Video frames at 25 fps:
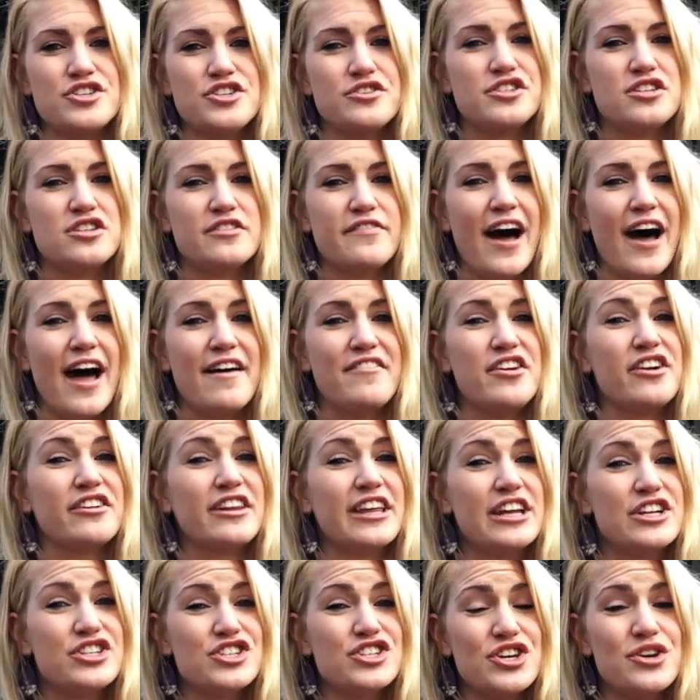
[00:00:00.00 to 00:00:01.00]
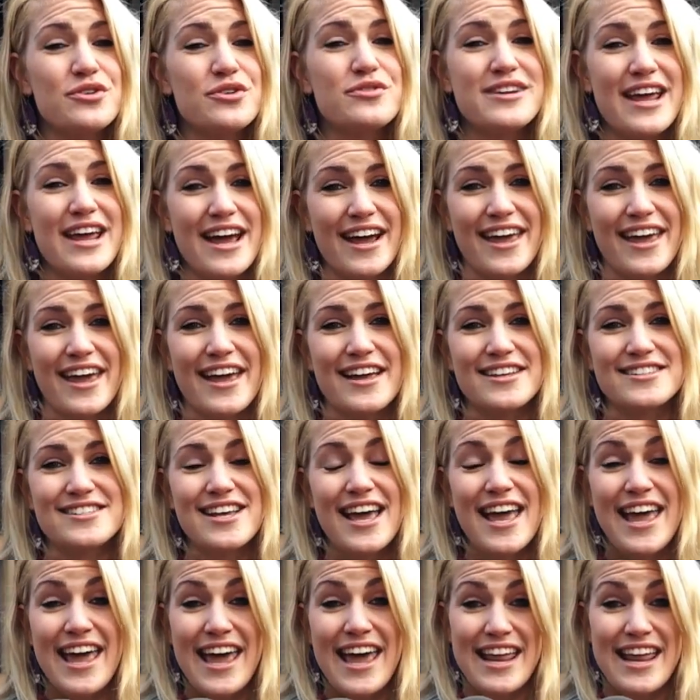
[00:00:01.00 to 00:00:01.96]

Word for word: to survive nearly two decades